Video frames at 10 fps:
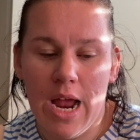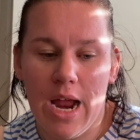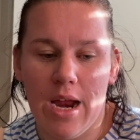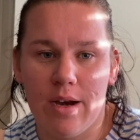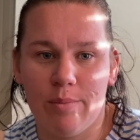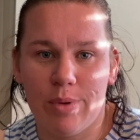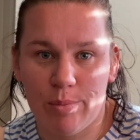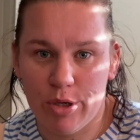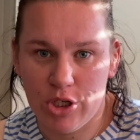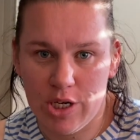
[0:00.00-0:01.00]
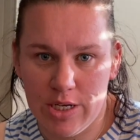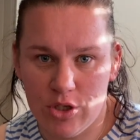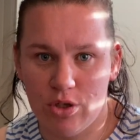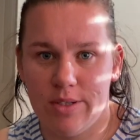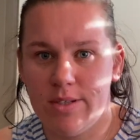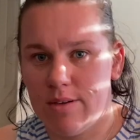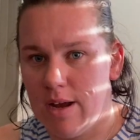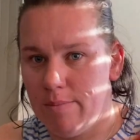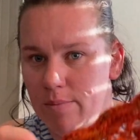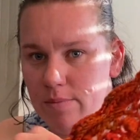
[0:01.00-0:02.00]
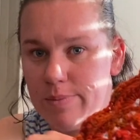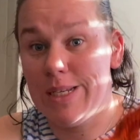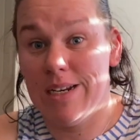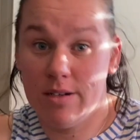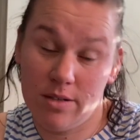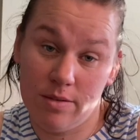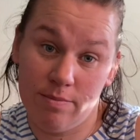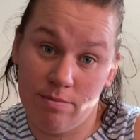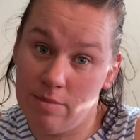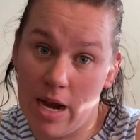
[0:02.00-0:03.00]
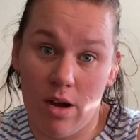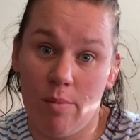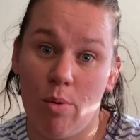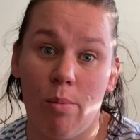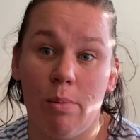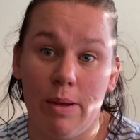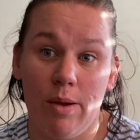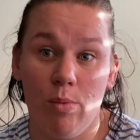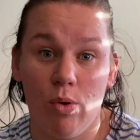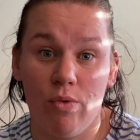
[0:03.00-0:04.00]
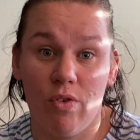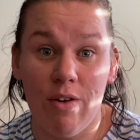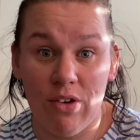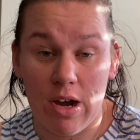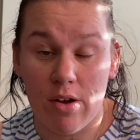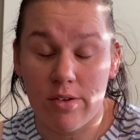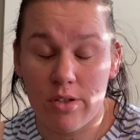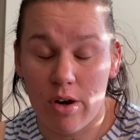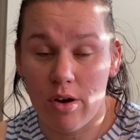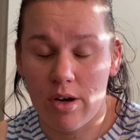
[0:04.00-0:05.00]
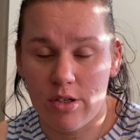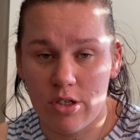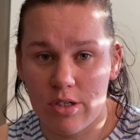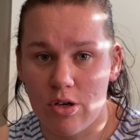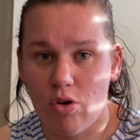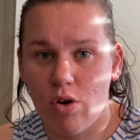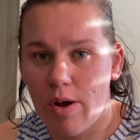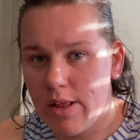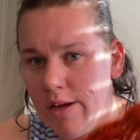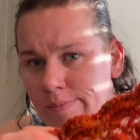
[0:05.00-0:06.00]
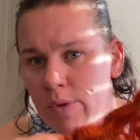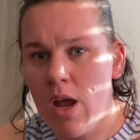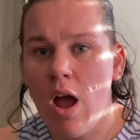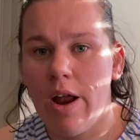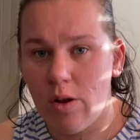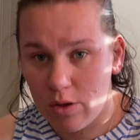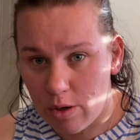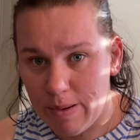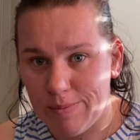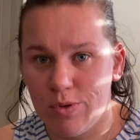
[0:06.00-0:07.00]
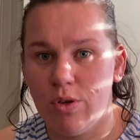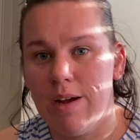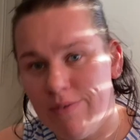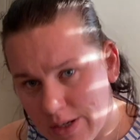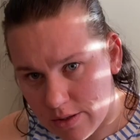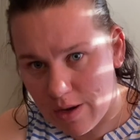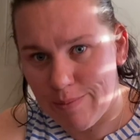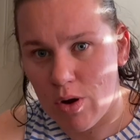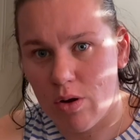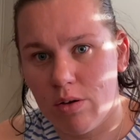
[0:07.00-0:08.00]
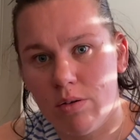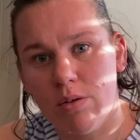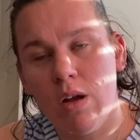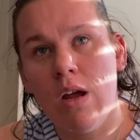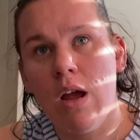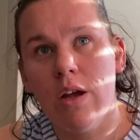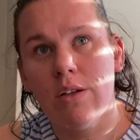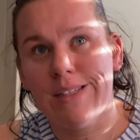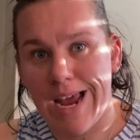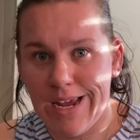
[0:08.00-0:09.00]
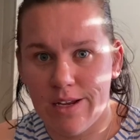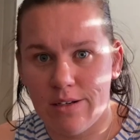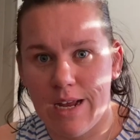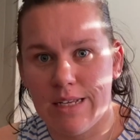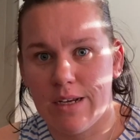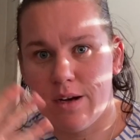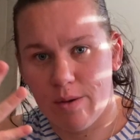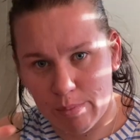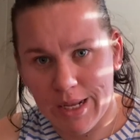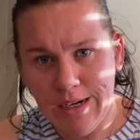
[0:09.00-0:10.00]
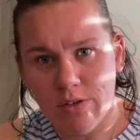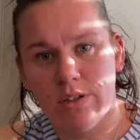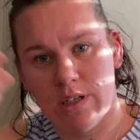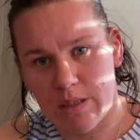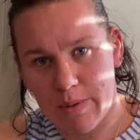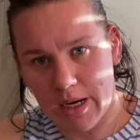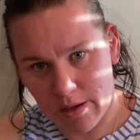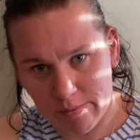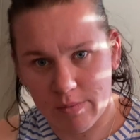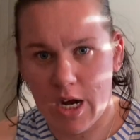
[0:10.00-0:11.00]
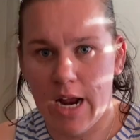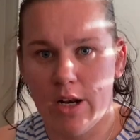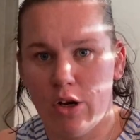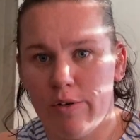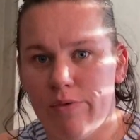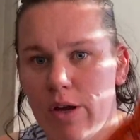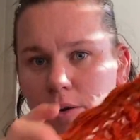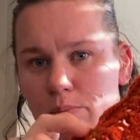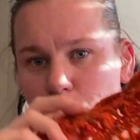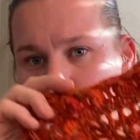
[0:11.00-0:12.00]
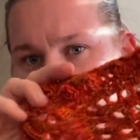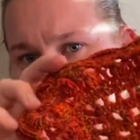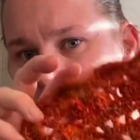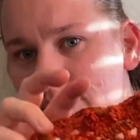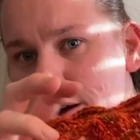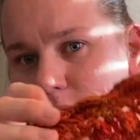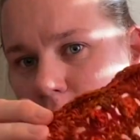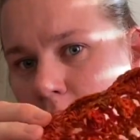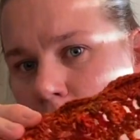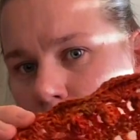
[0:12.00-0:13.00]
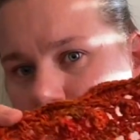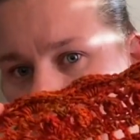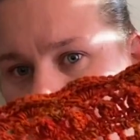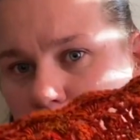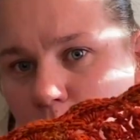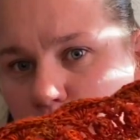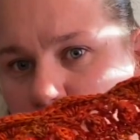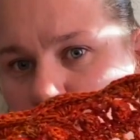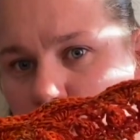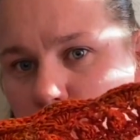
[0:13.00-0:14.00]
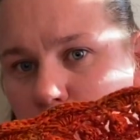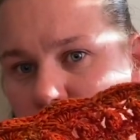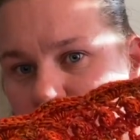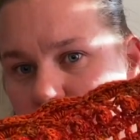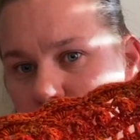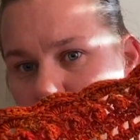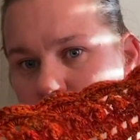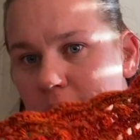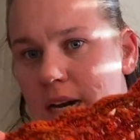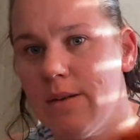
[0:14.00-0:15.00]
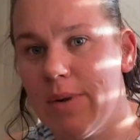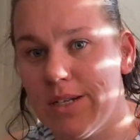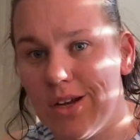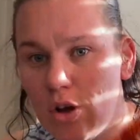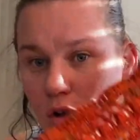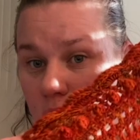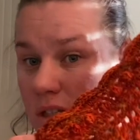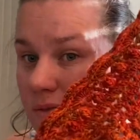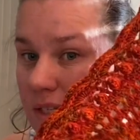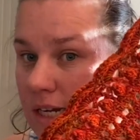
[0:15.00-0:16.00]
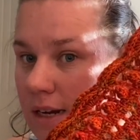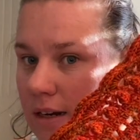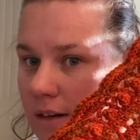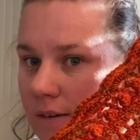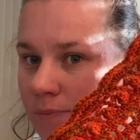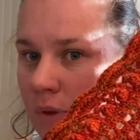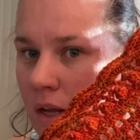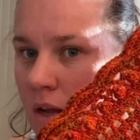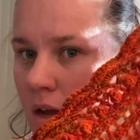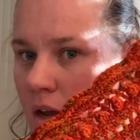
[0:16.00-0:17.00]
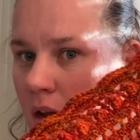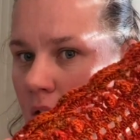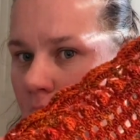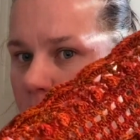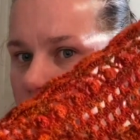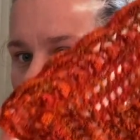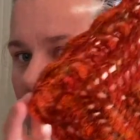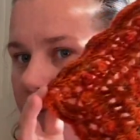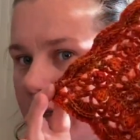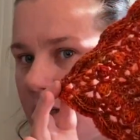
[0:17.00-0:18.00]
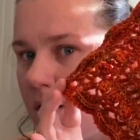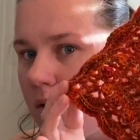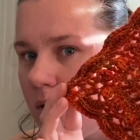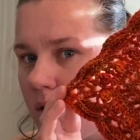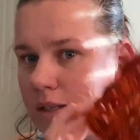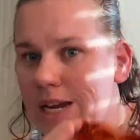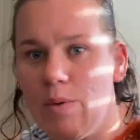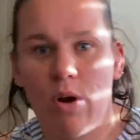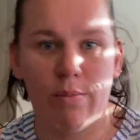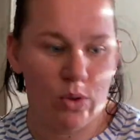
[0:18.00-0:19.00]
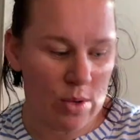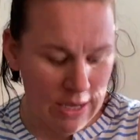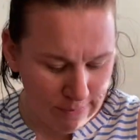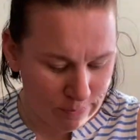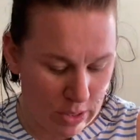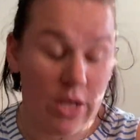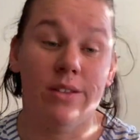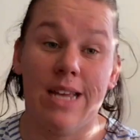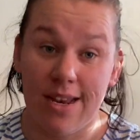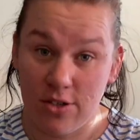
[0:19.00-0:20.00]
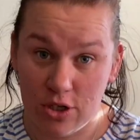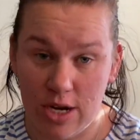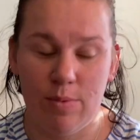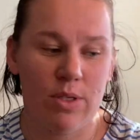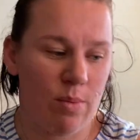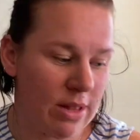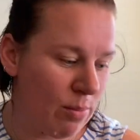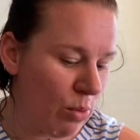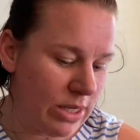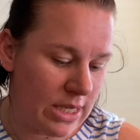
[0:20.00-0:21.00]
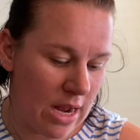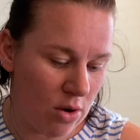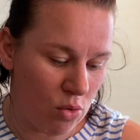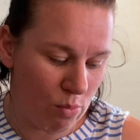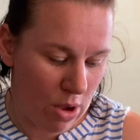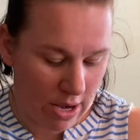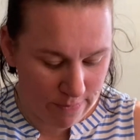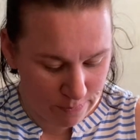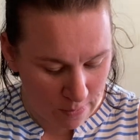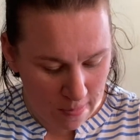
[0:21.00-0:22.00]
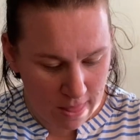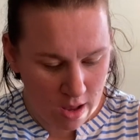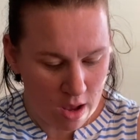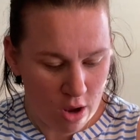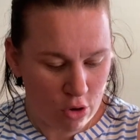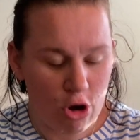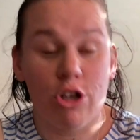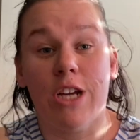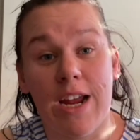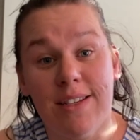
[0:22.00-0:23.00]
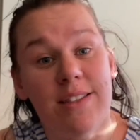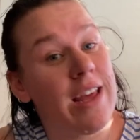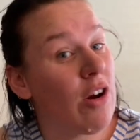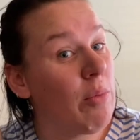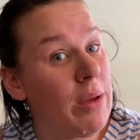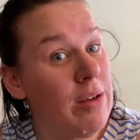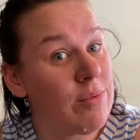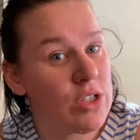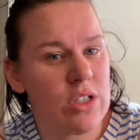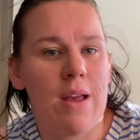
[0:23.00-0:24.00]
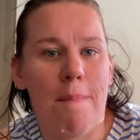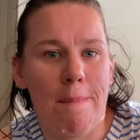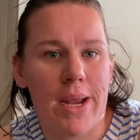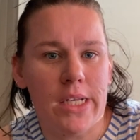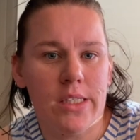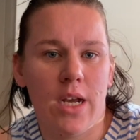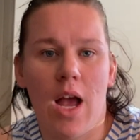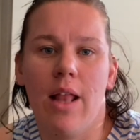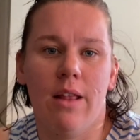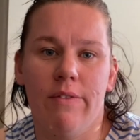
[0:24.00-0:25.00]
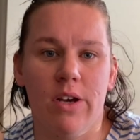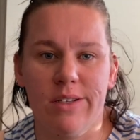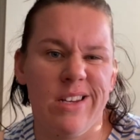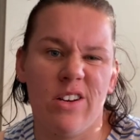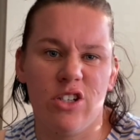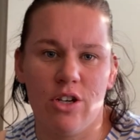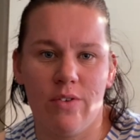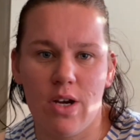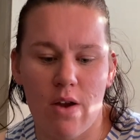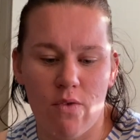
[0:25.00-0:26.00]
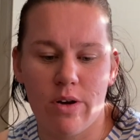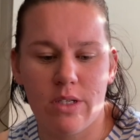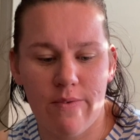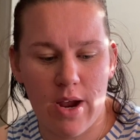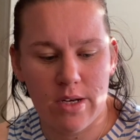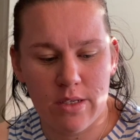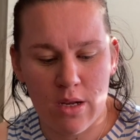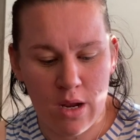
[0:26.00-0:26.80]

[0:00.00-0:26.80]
and blood pressure issues since, and probably will forever now. So it's just an ongoing thing. I know a lot of people do have it, so I'm not saying it as a complaint, just explaining that I had a lot of appointments. So I've taken it with me to GP visits and my psychologist visit, and she loves seeing what I'm doing because, as she was the one that pointed out all my crochet is therapy, which is amazing. I love it because now I just show it in everyone's face.